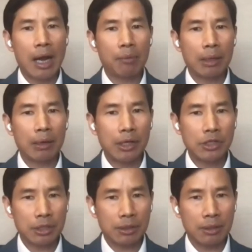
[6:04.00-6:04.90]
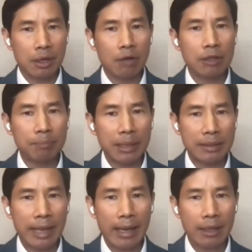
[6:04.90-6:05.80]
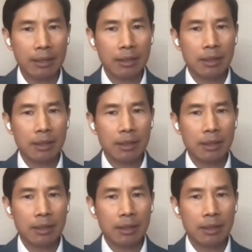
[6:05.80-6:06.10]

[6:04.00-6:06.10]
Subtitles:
regulation over big tech.